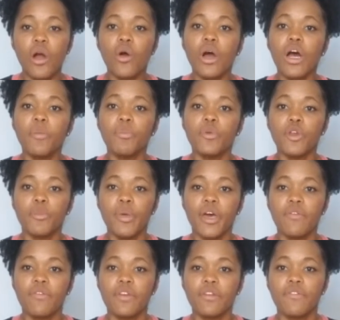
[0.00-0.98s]
up your
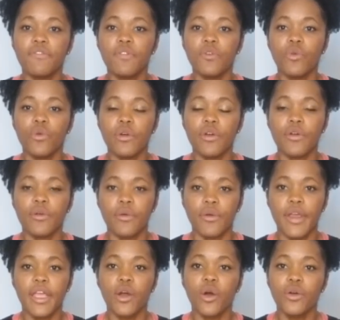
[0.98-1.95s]
pelvic floor, all
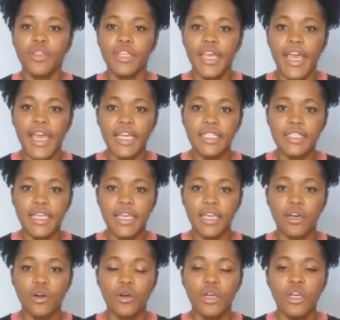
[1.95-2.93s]
right, on the
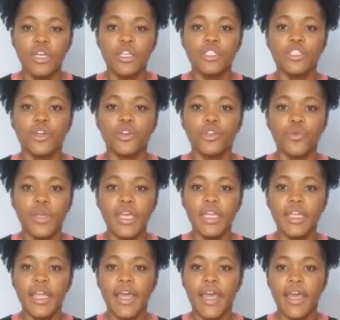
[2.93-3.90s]
exhale. So you
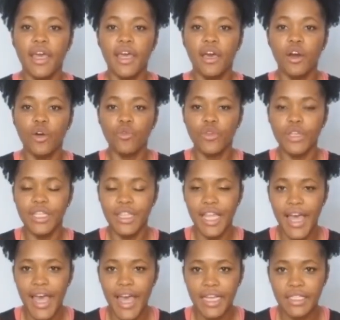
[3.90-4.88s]
inhale,
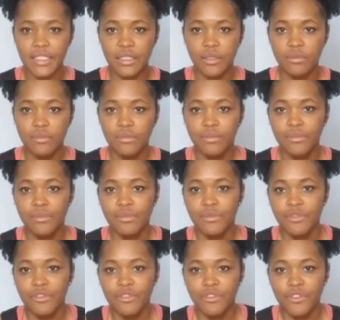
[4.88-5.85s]
relax,
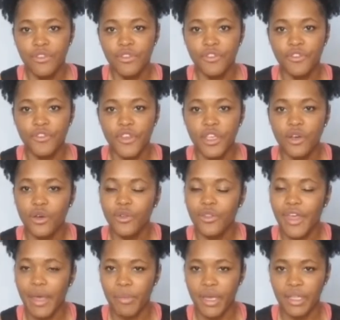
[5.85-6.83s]
feel
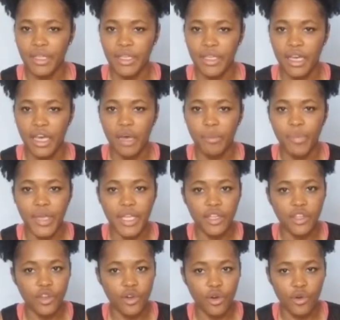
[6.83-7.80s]
that belly up
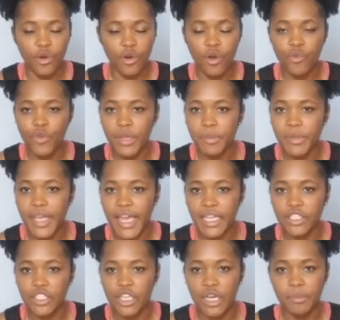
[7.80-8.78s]
and your rib cage
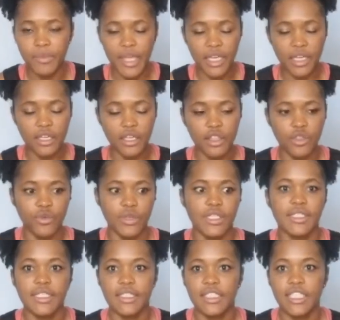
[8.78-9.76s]
up, that good
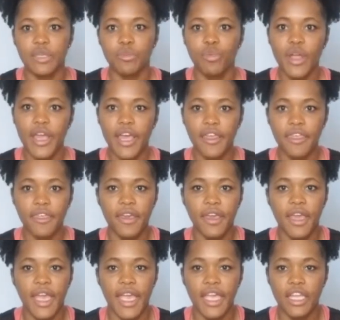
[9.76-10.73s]
360 breath,
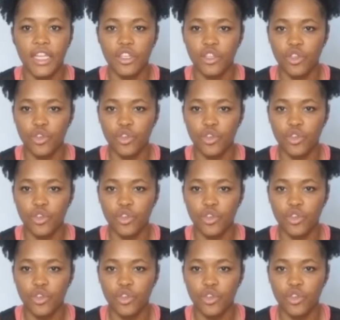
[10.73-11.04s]
and